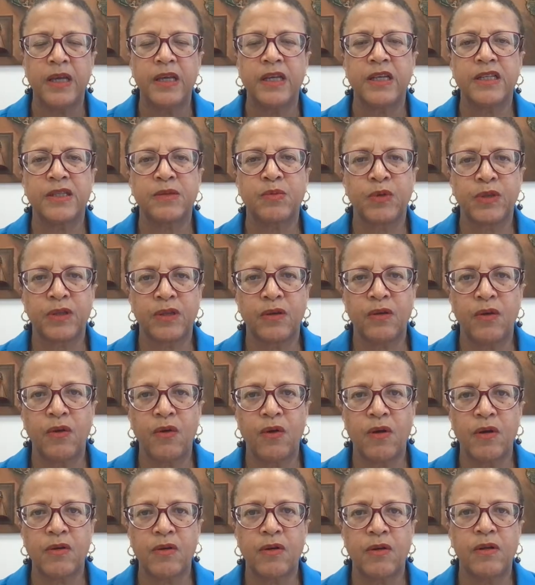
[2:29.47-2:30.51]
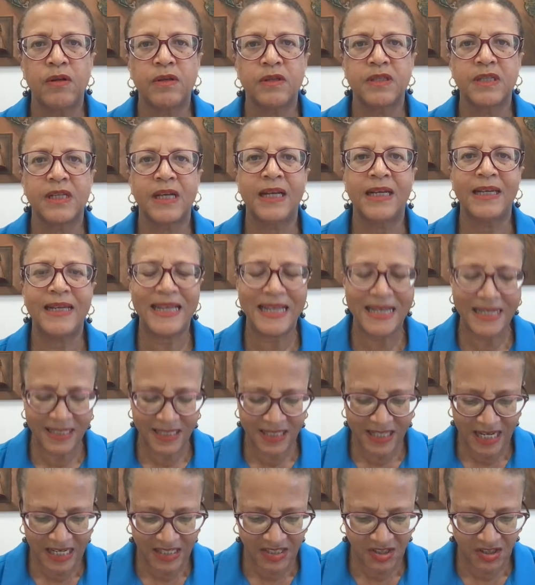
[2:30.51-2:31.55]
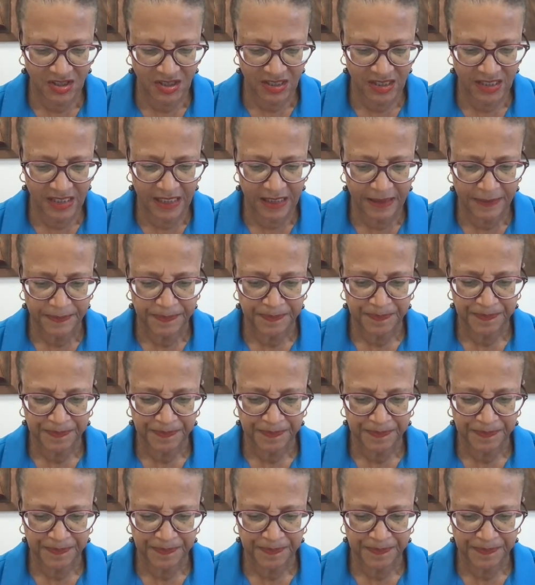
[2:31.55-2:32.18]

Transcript: is what the law calls an intestacy.